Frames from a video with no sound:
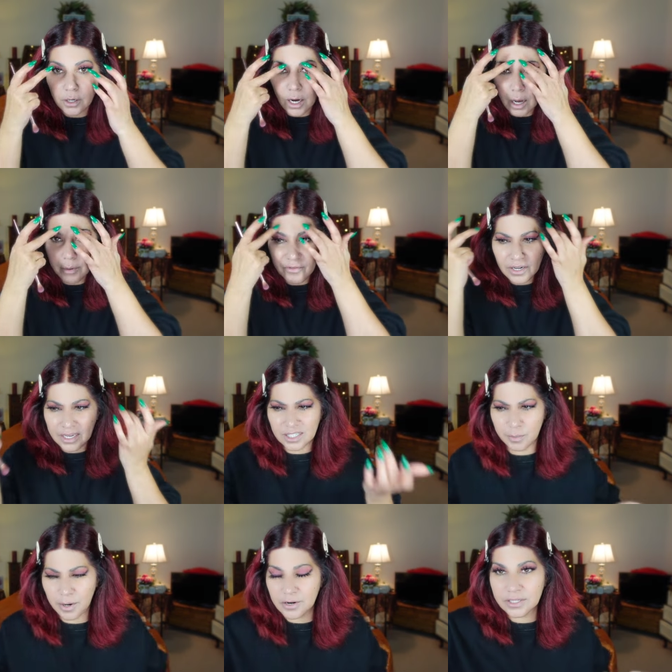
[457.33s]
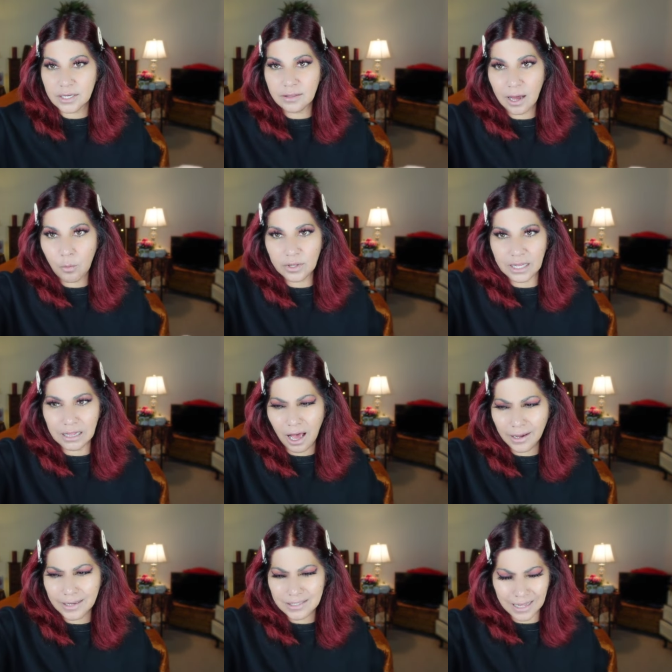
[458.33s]
I'm even experiencing that with
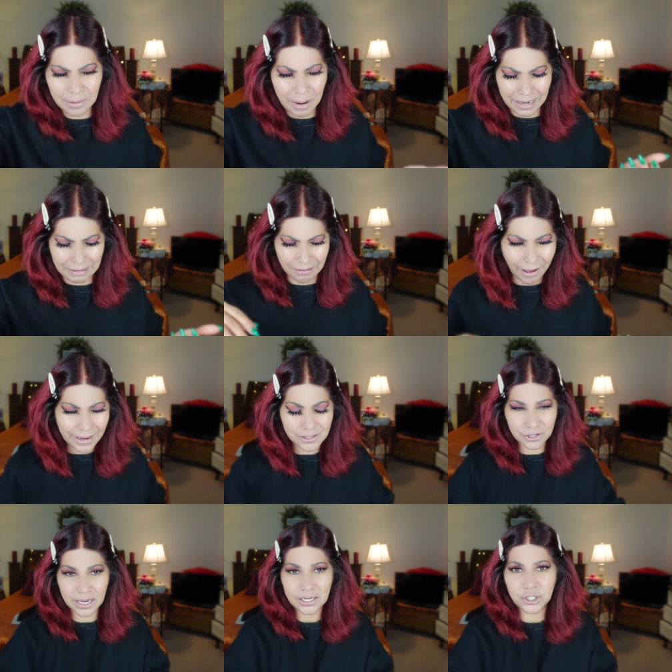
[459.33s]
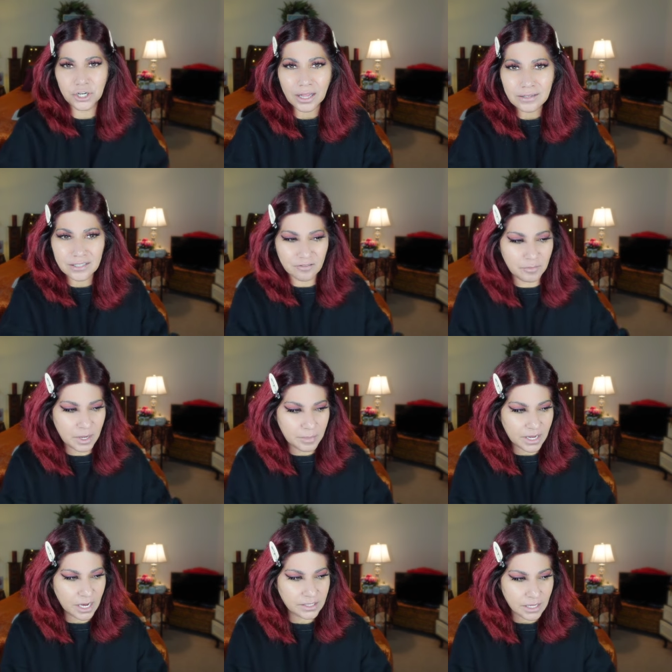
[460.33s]
clients. Like my clients are getting jealous of me
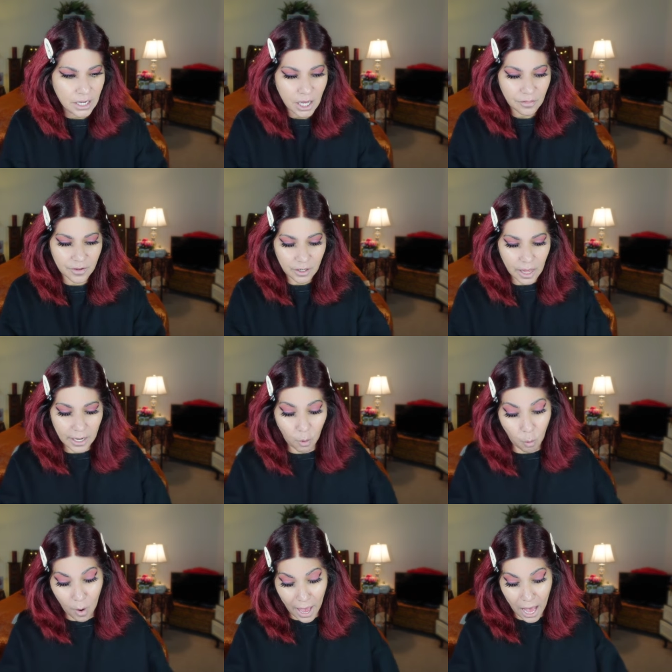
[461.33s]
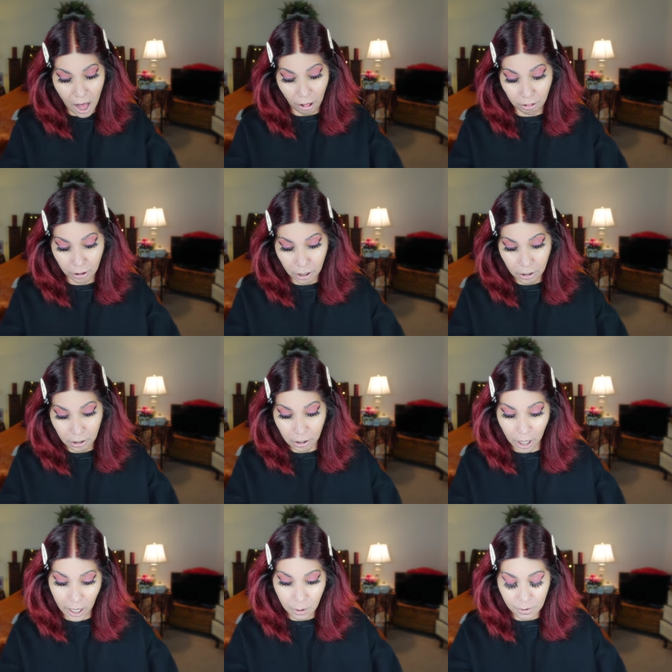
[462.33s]
because they're like, well,
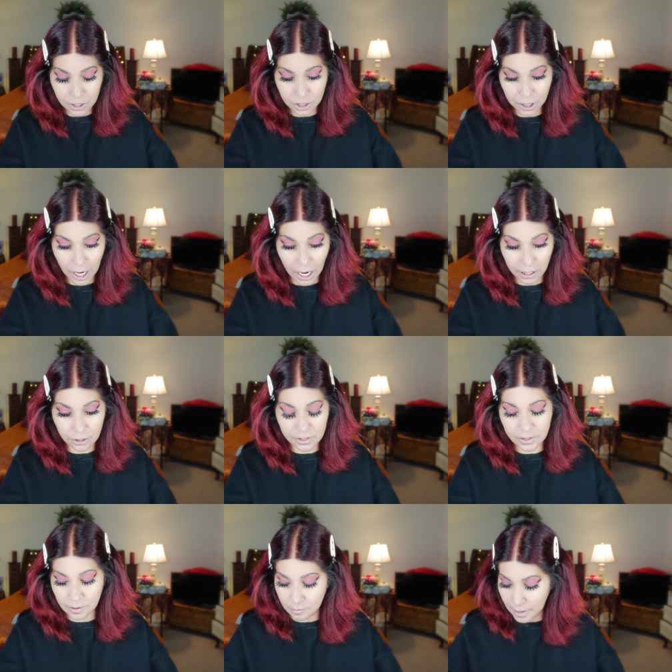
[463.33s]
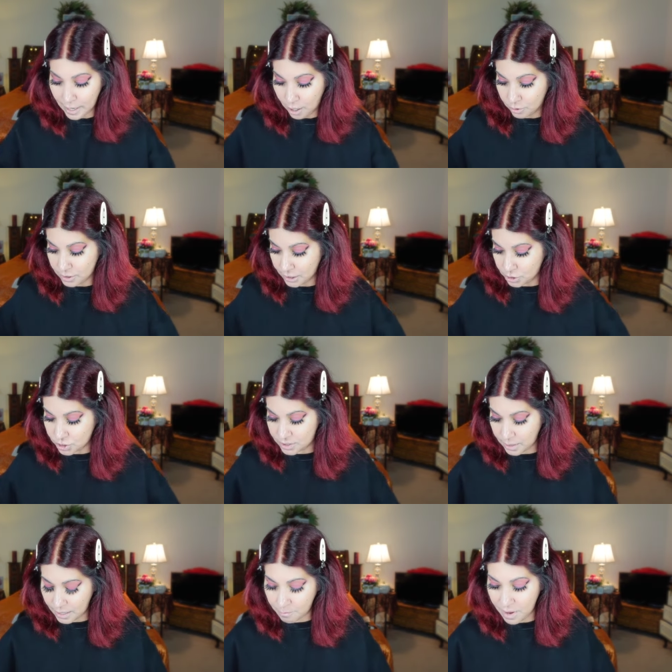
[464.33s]
I wish that I could sit around and
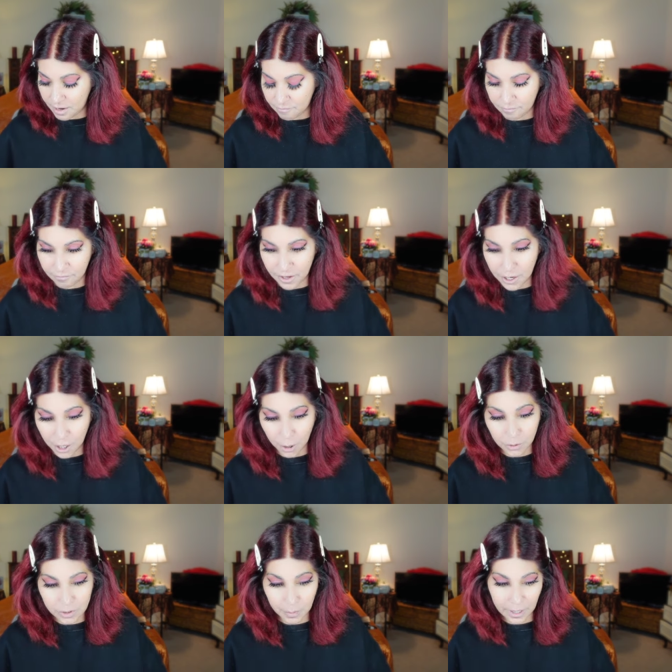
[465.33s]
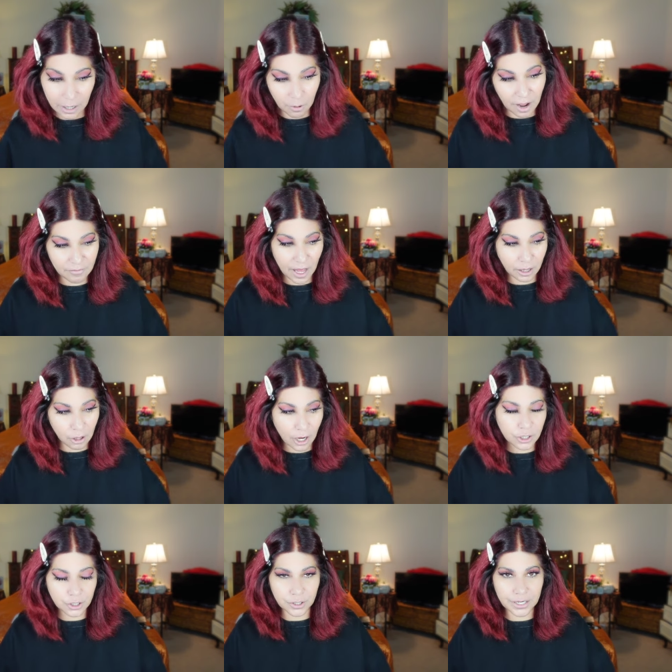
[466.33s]
just like make videos, but I don't have that
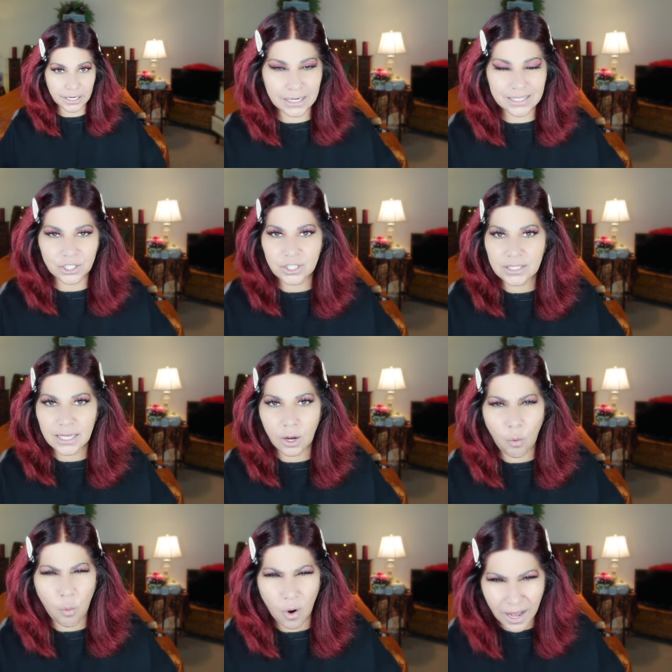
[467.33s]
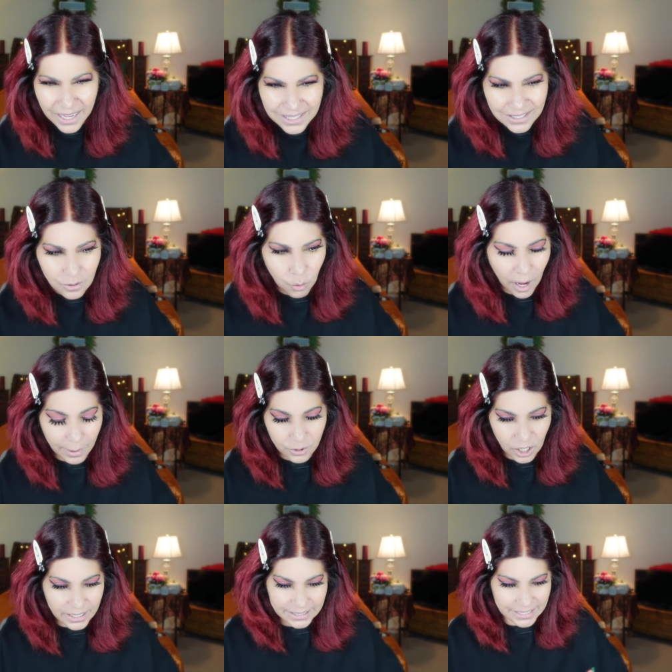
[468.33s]
luxury. And it's just like, what? Well, I'm
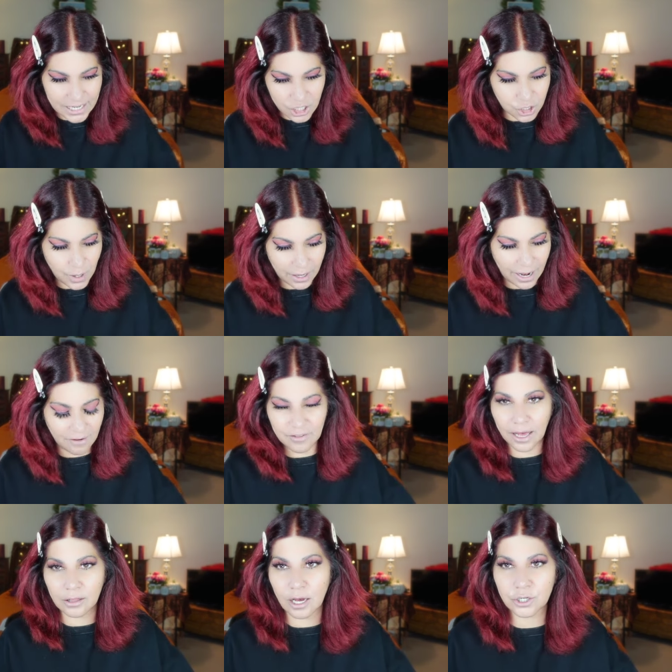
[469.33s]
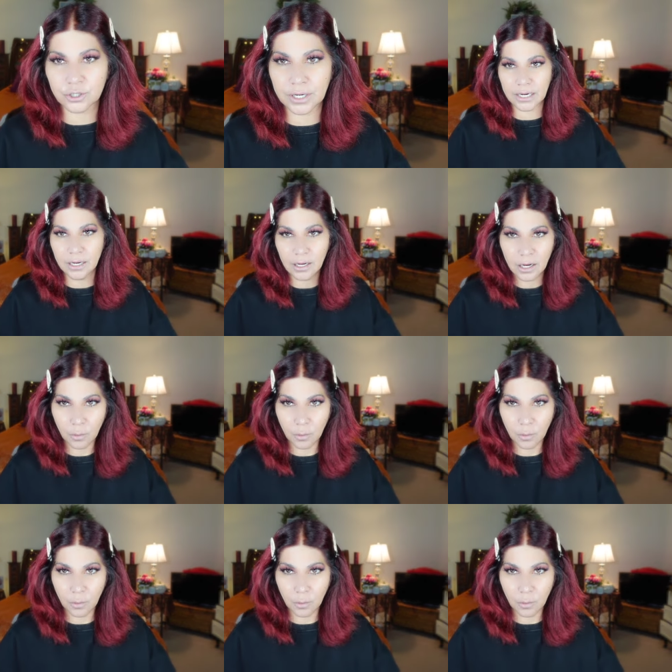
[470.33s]
trying to teach you how to have that luxury.